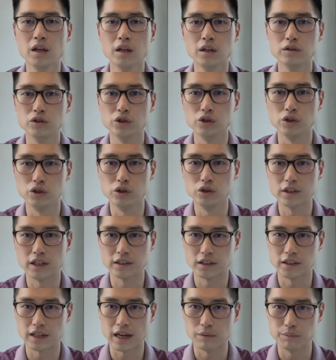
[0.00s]
to use
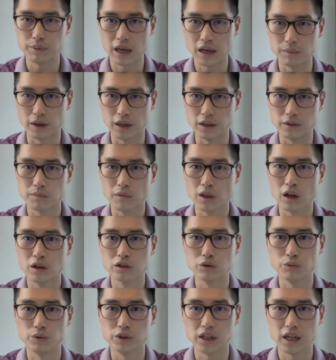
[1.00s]
as a down payment.
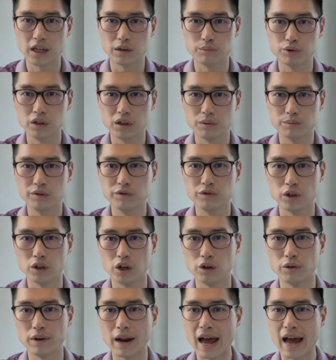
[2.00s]
So when you get a pre-approval
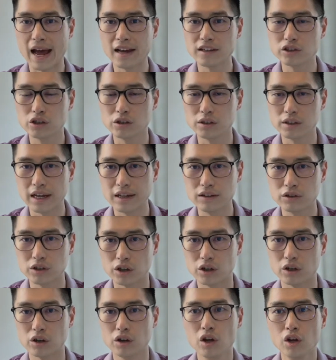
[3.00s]
loan, ask your
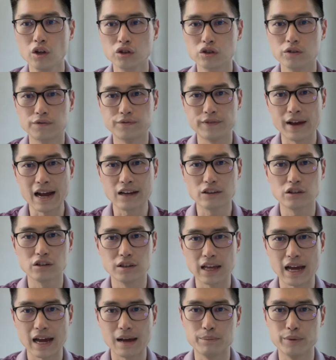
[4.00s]
lender to
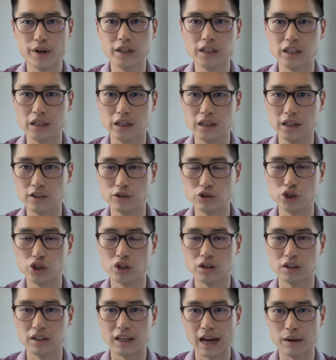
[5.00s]
factor that money into
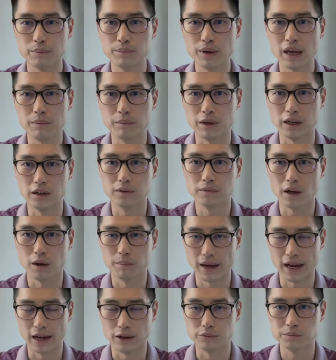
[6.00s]
your down payment
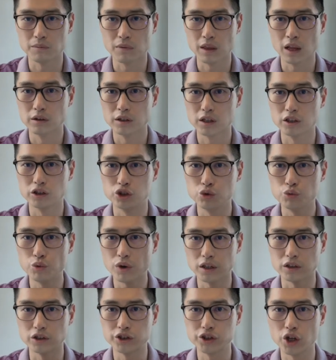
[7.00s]
amount, because you
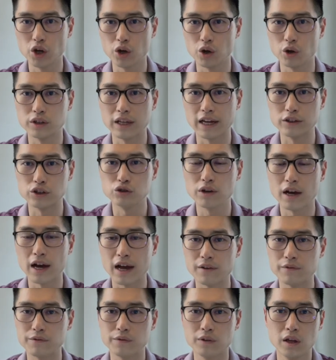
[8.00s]
want to show that you
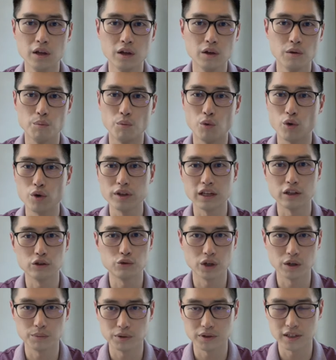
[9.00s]
have more than
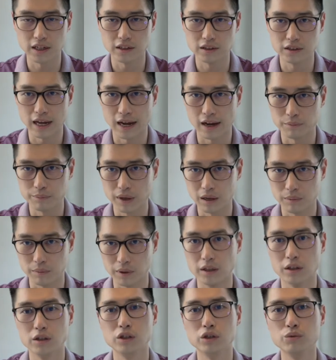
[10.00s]
20% down
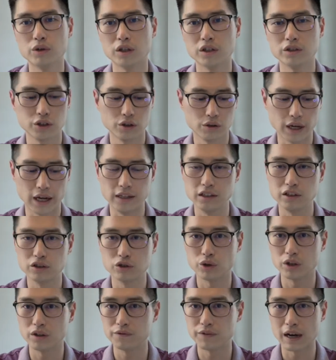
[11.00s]
payment. You want to show at
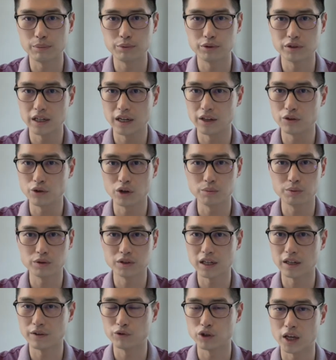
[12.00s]
least 25%,
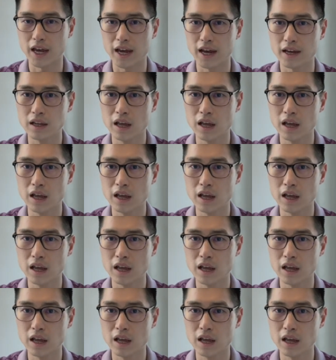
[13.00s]
30% if you can.